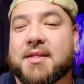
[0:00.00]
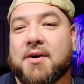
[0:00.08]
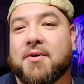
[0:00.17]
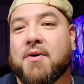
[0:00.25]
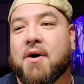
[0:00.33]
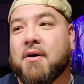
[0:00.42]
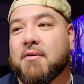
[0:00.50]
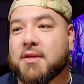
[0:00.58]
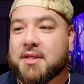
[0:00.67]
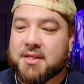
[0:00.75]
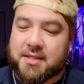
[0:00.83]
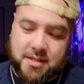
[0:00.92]
So all
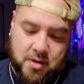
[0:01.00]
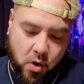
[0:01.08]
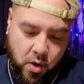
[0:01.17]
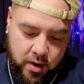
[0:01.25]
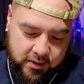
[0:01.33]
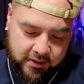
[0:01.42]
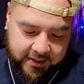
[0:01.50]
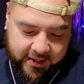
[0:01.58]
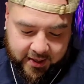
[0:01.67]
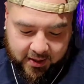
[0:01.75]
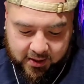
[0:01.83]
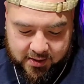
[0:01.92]
these oils in
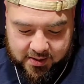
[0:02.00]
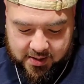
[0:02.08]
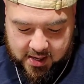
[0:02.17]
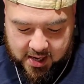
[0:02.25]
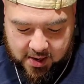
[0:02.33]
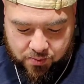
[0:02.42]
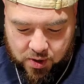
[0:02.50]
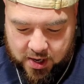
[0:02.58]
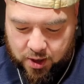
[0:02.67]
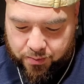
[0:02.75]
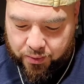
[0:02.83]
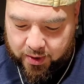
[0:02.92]
here um, will
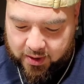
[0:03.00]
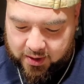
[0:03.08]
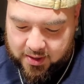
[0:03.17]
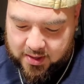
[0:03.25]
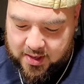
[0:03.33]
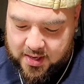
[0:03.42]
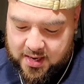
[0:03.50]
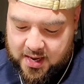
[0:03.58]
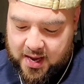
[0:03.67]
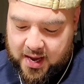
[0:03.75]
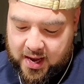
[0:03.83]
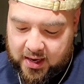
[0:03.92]
help with
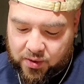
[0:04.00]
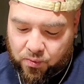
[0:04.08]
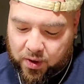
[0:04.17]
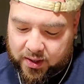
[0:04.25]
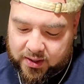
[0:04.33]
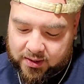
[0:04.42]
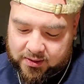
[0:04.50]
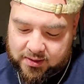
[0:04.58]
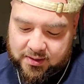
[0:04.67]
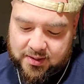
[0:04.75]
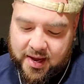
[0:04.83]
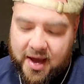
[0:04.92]
any one of those.